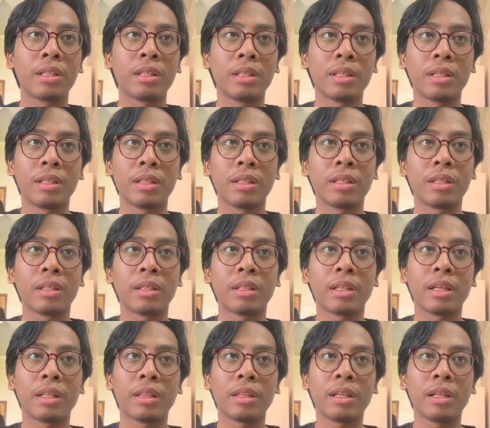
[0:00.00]
The
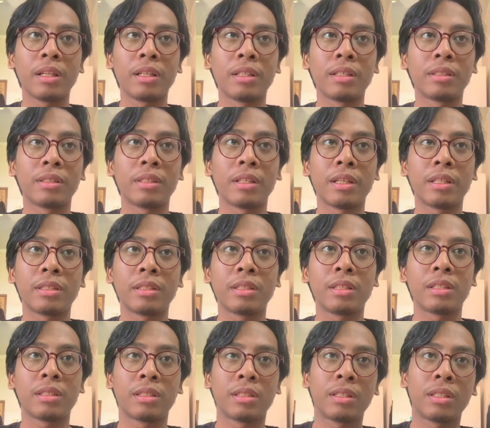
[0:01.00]
title is
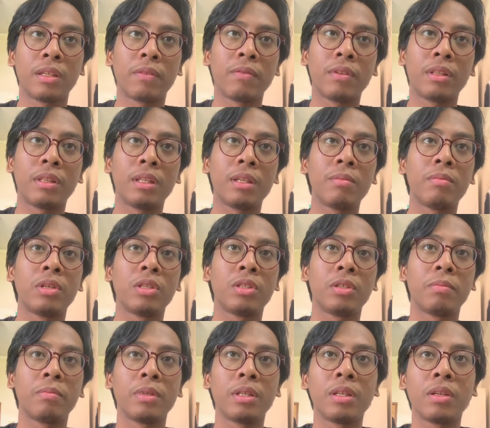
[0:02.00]
Resistivity
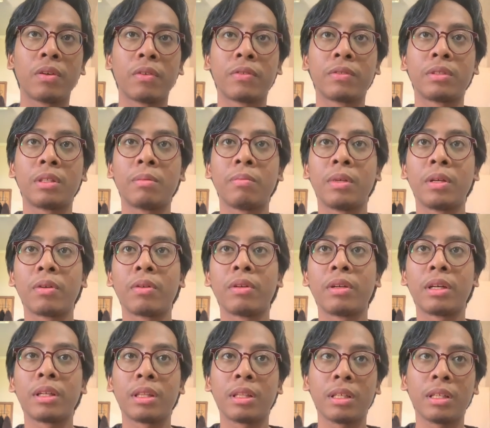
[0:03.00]
Measurement of
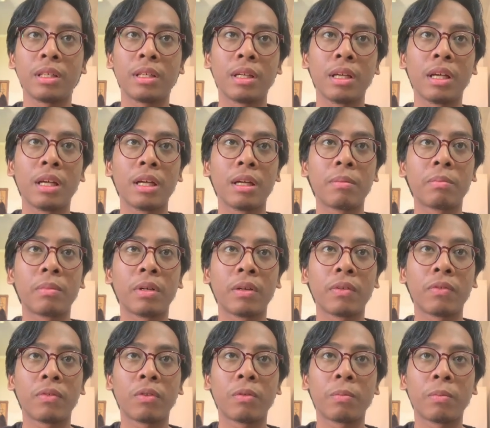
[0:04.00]
Semiconductor by
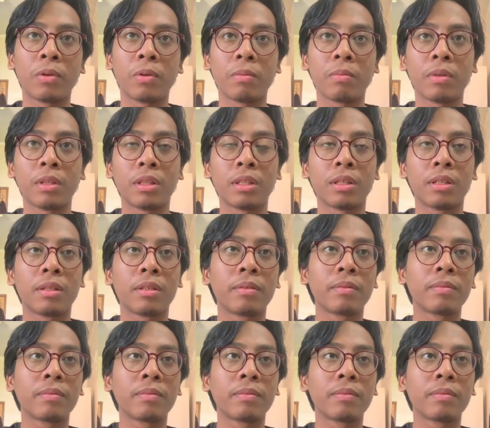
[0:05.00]
4-probe method.